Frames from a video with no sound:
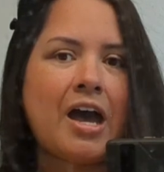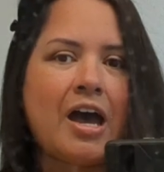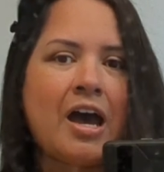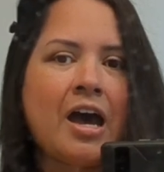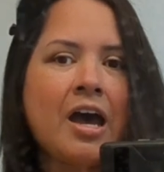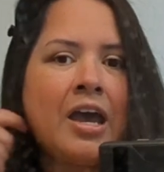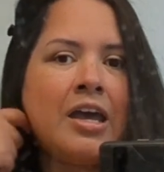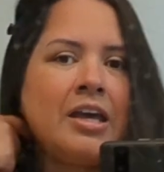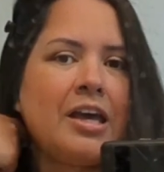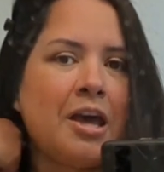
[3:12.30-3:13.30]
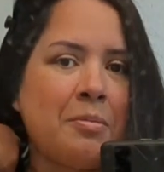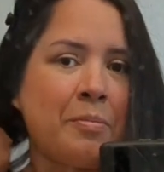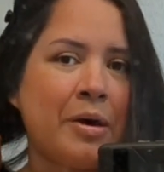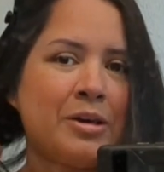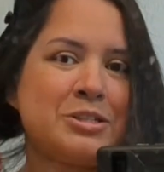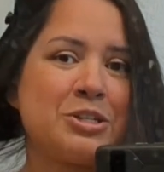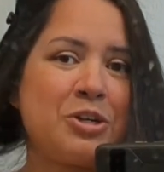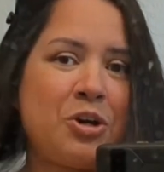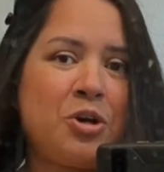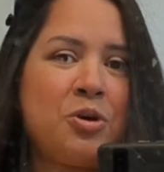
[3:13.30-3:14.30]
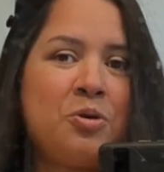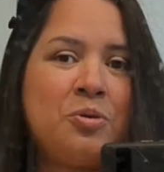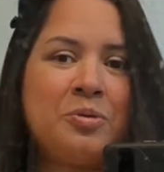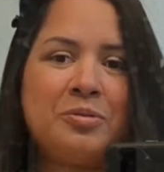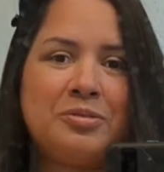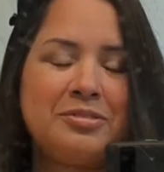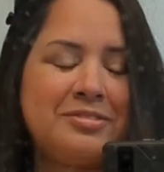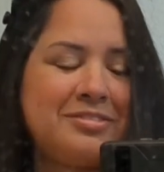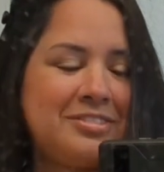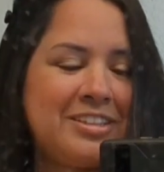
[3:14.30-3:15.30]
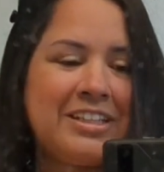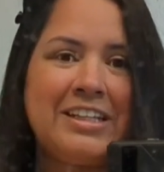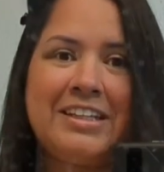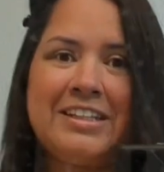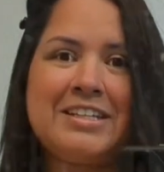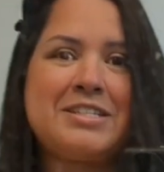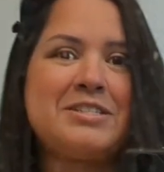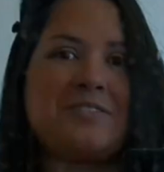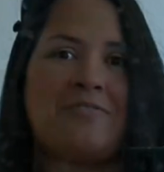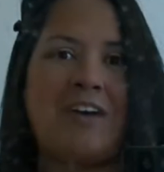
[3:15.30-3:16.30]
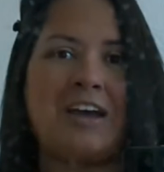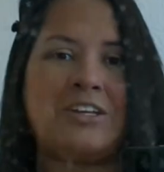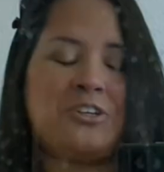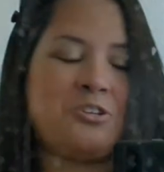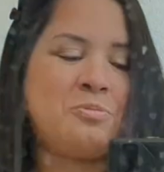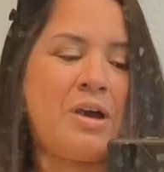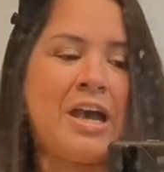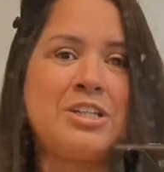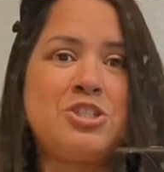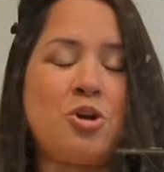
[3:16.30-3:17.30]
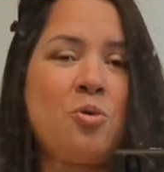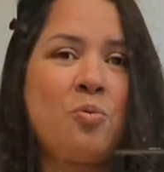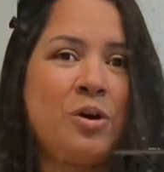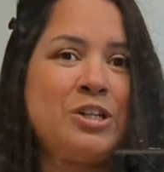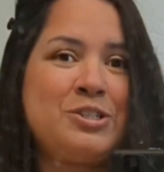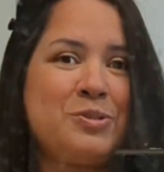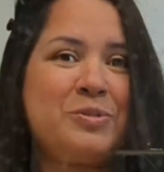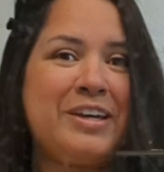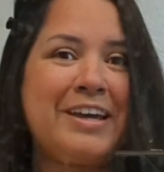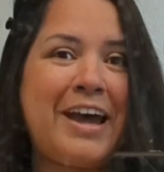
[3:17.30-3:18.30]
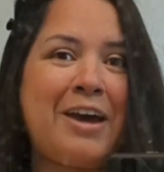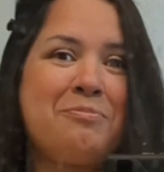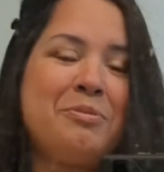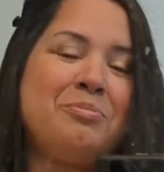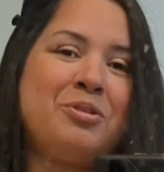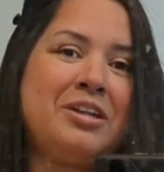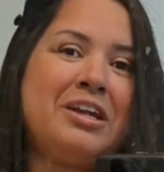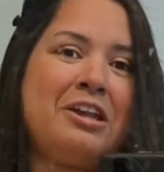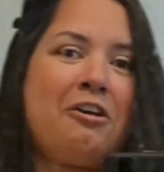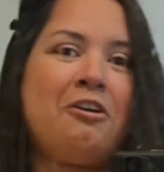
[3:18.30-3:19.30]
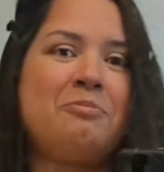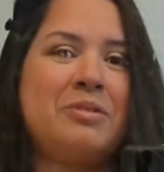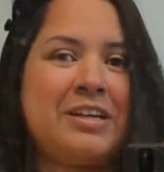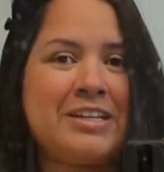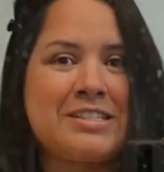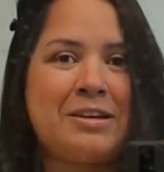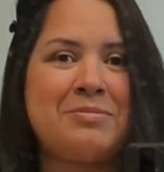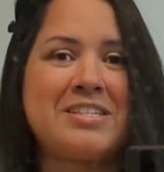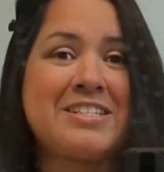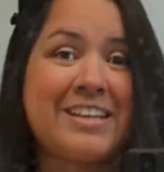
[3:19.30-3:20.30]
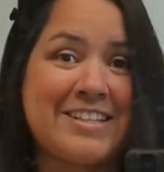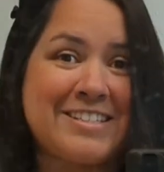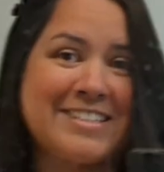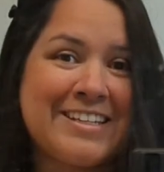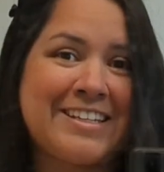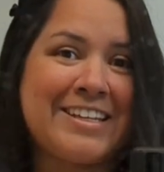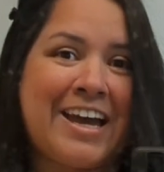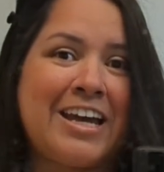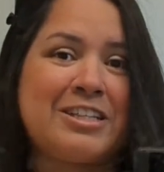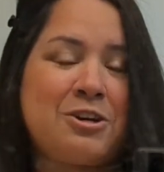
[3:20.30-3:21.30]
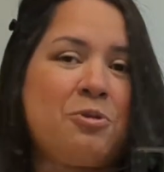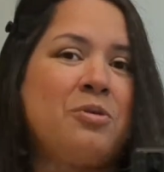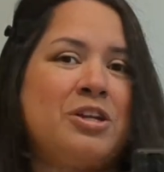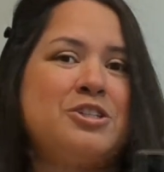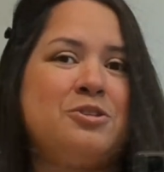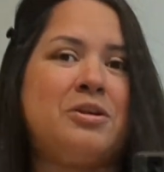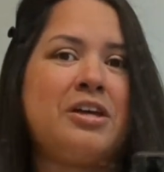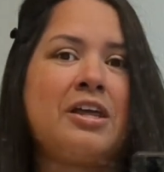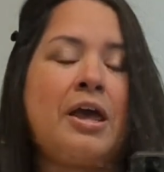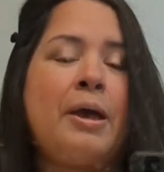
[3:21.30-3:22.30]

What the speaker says: I am about to go clean this vacuum. I don't want to do it. I've been putting it off because I'm disgusted. I don't want to do it.